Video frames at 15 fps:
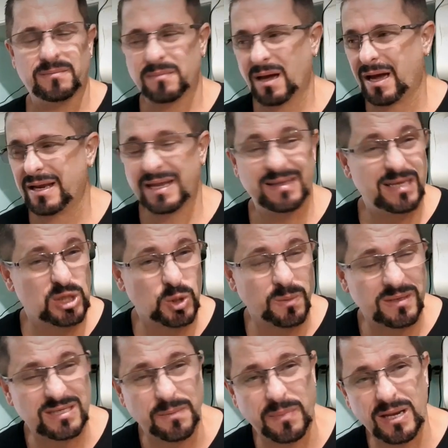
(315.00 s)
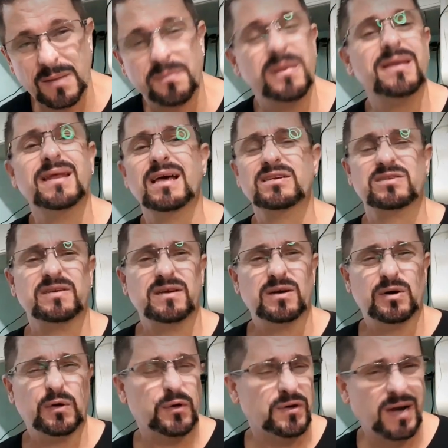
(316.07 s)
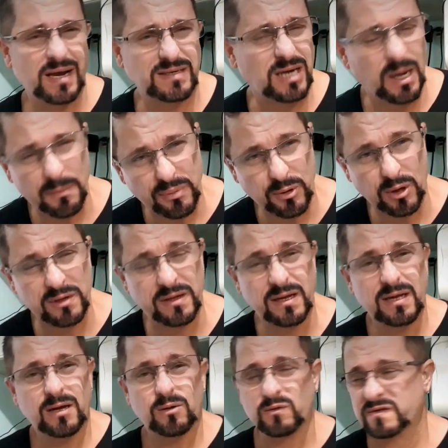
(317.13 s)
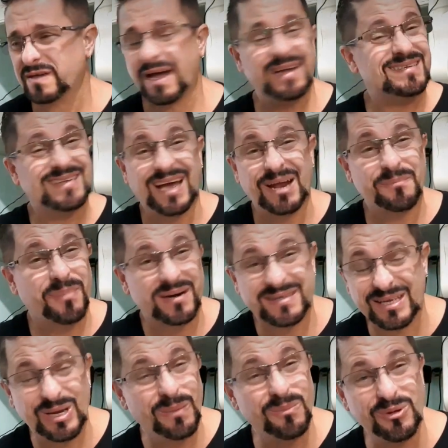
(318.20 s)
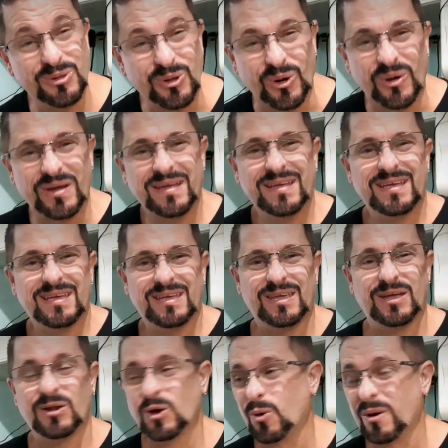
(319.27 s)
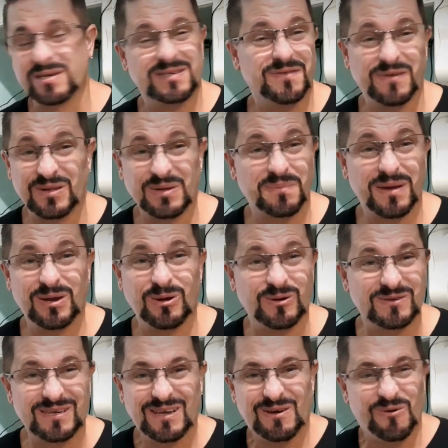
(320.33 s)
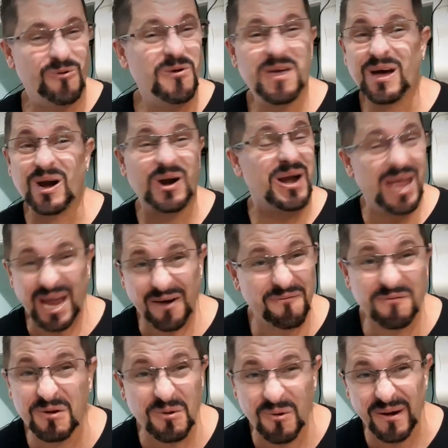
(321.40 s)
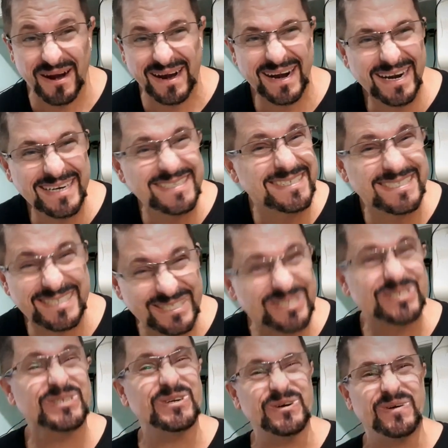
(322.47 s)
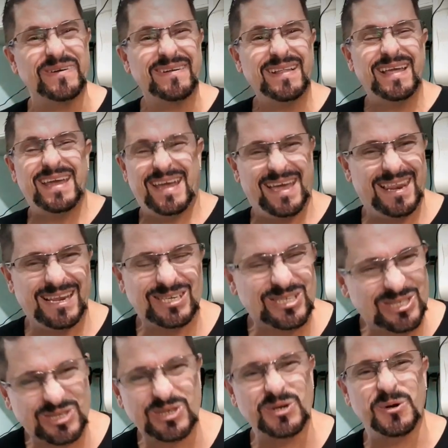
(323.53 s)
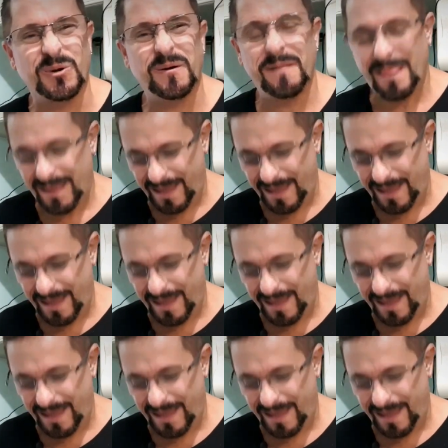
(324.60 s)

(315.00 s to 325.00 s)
Mga nandito man sa Pilipinas or nasa abroad, saan-saan parte ng mundo. You know us Filipinos, we are everywhere. It's true. It is true.